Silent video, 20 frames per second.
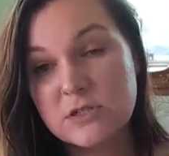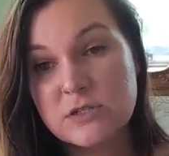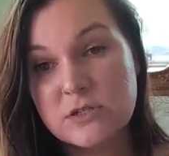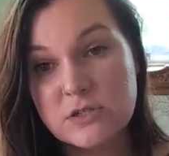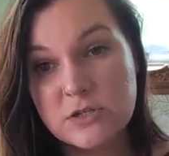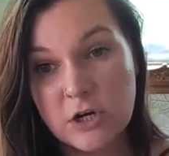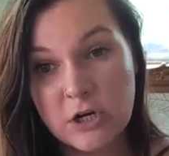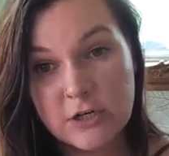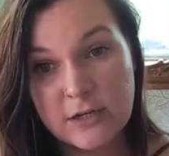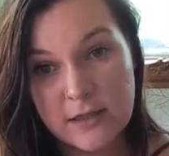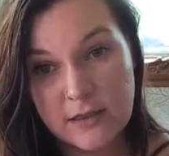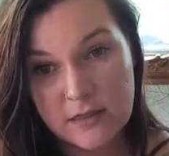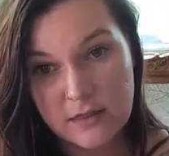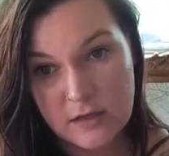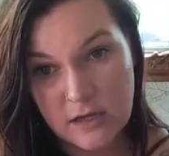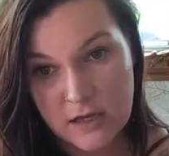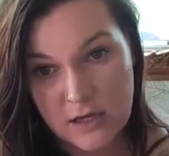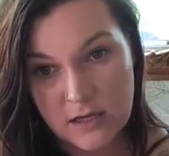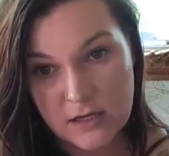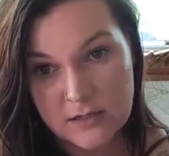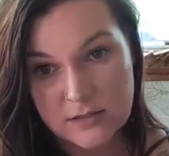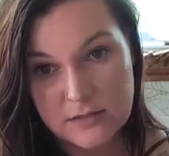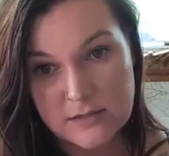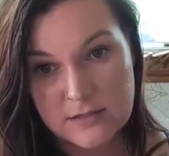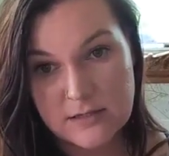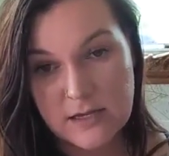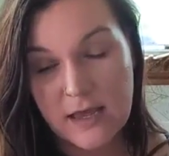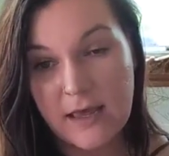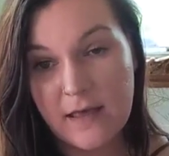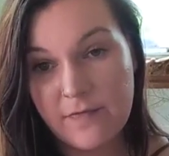certain
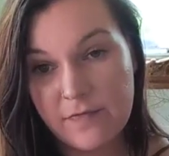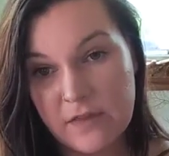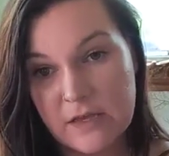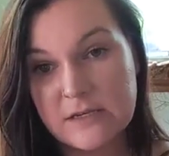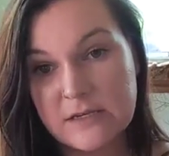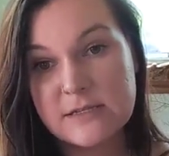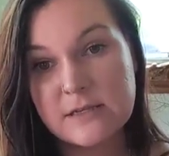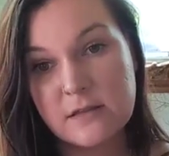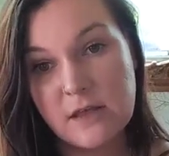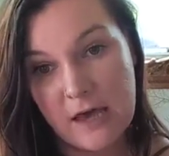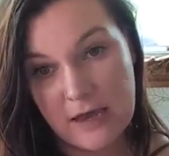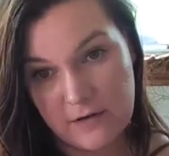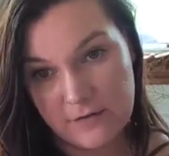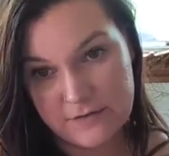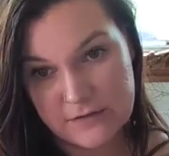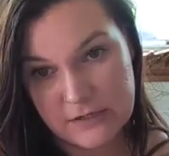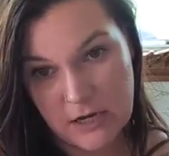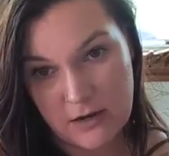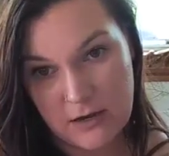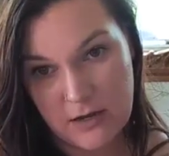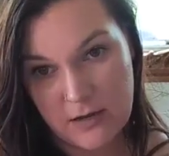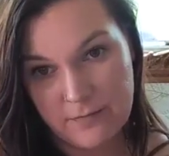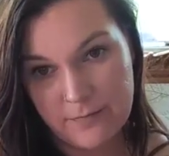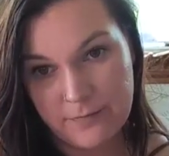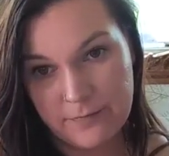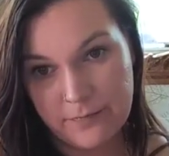things in this lifetime